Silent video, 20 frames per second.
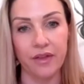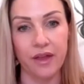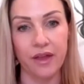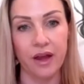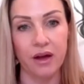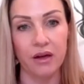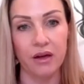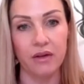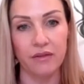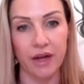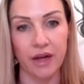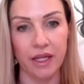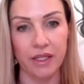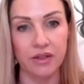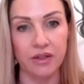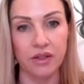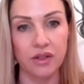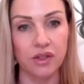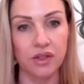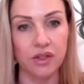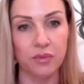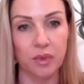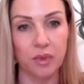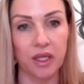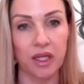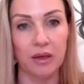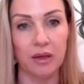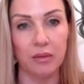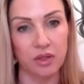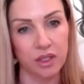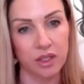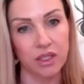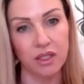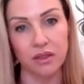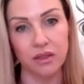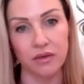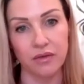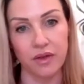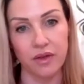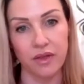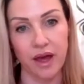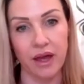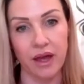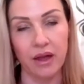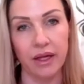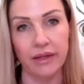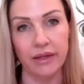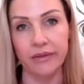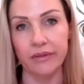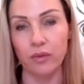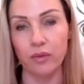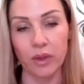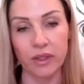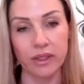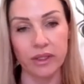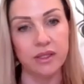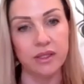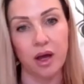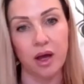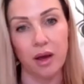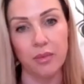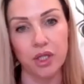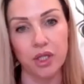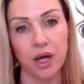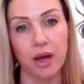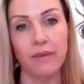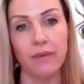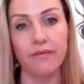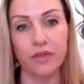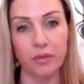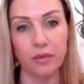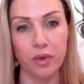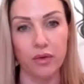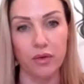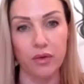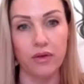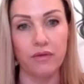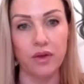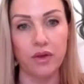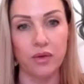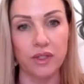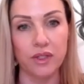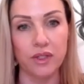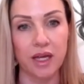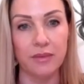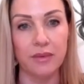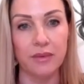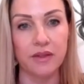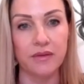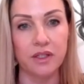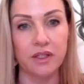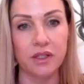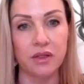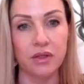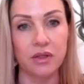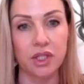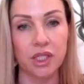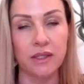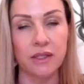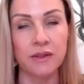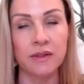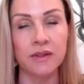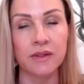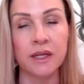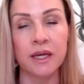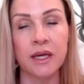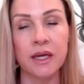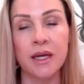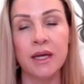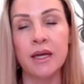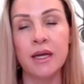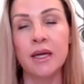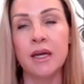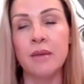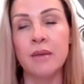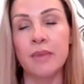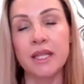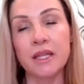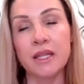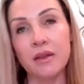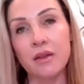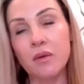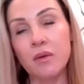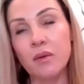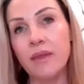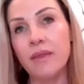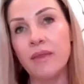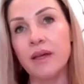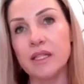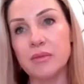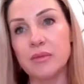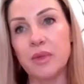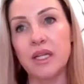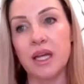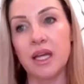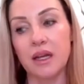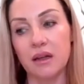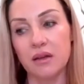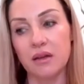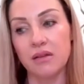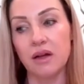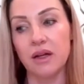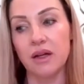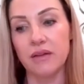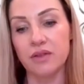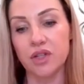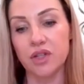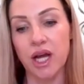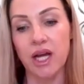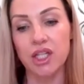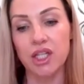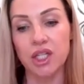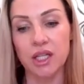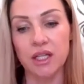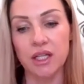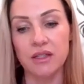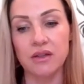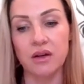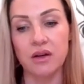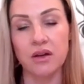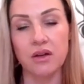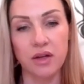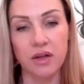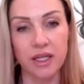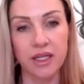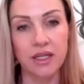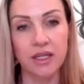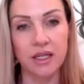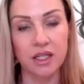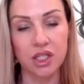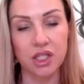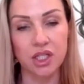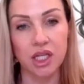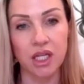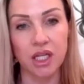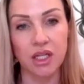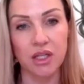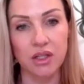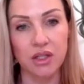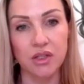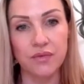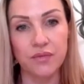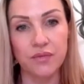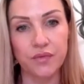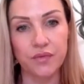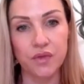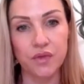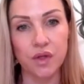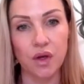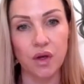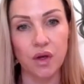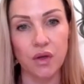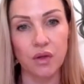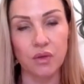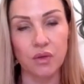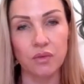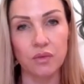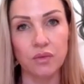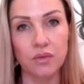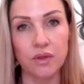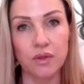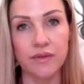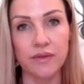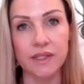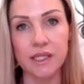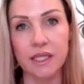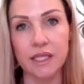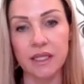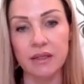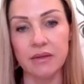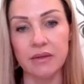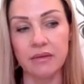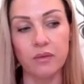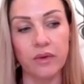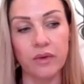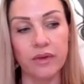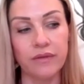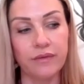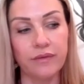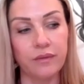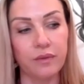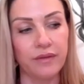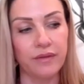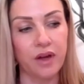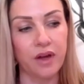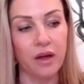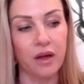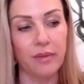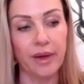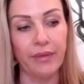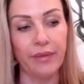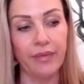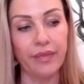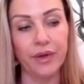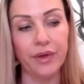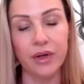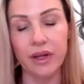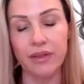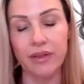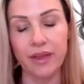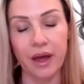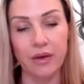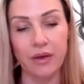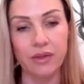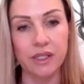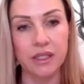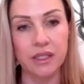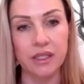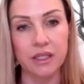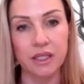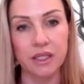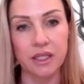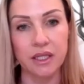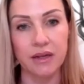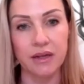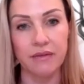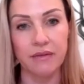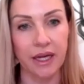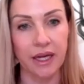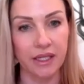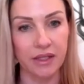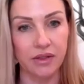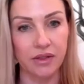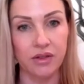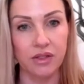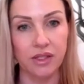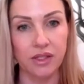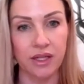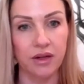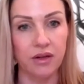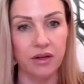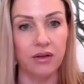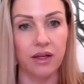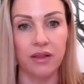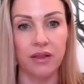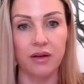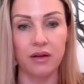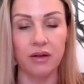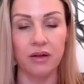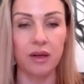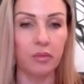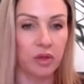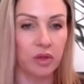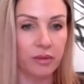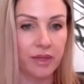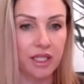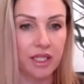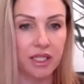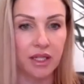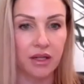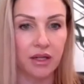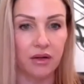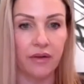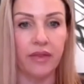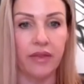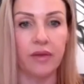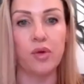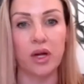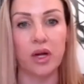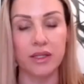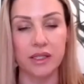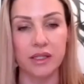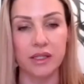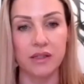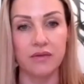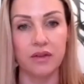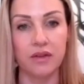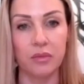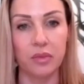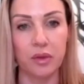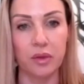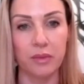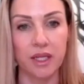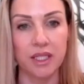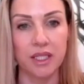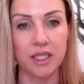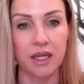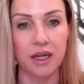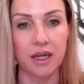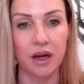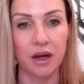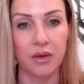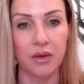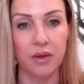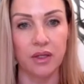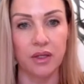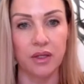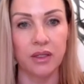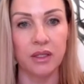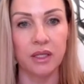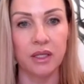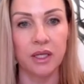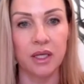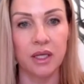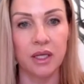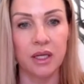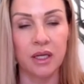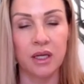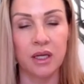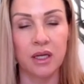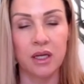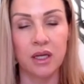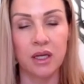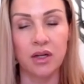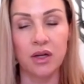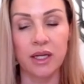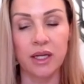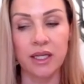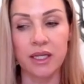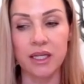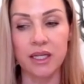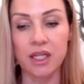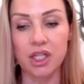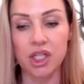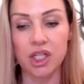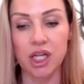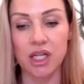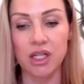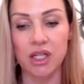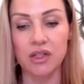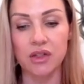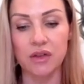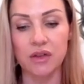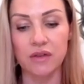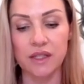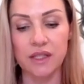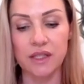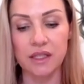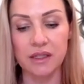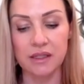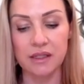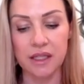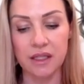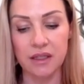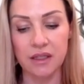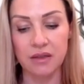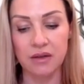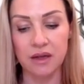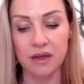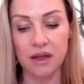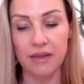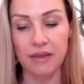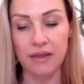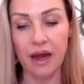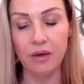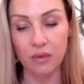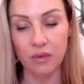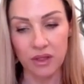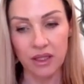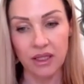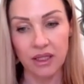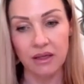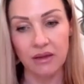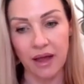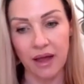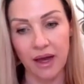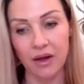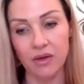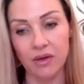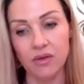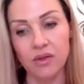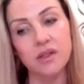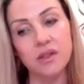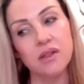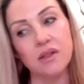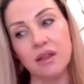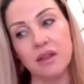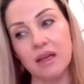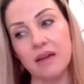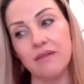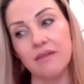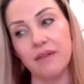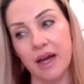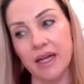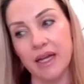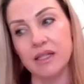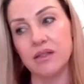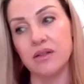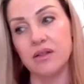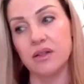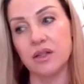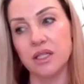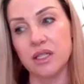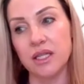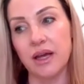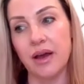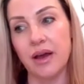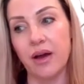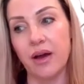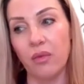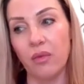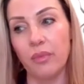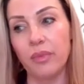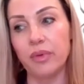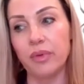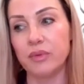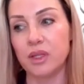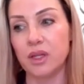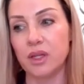for their advisors, being able to deliver that kind of one-stop shop for both of those types of solutions. But the other one that's been getting a lot of traction is our credit exchange. So we've got about 30,000 advisors that are either implemented or in the process of implementing our credit exchange services. And that really allows the advisor to help,